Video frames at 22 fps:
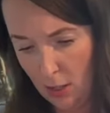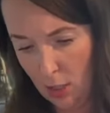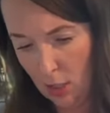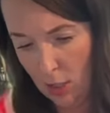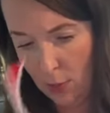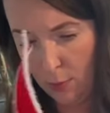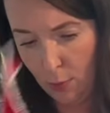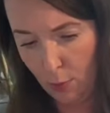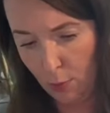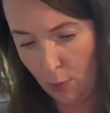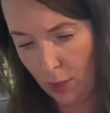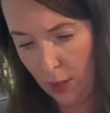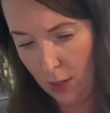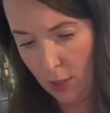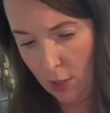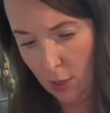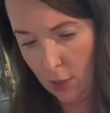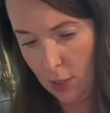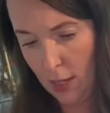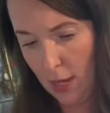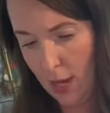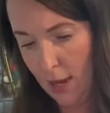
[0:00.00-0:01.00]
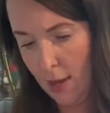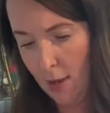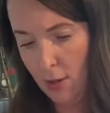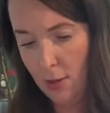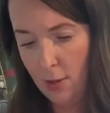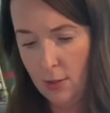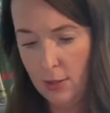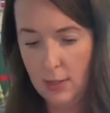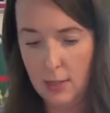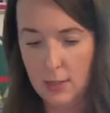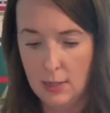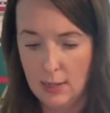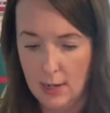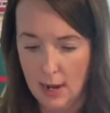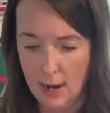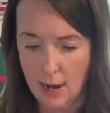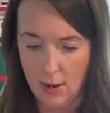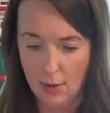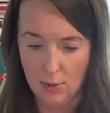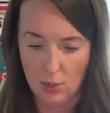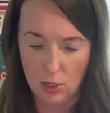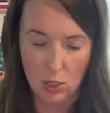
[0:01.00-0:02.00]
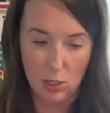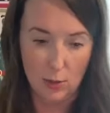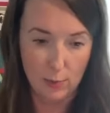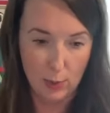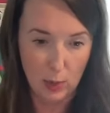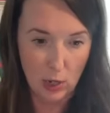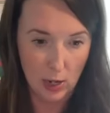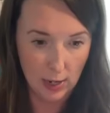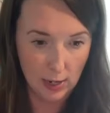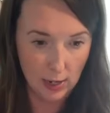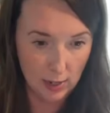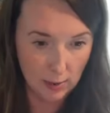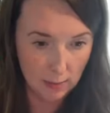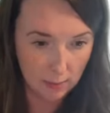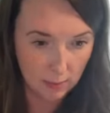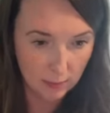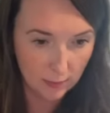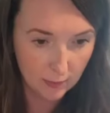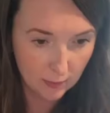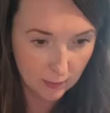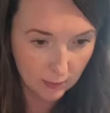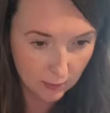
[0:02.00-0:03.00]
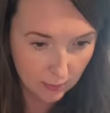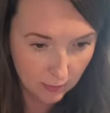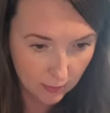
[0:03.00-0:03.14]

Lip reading: And just bring your tails down to the bottom.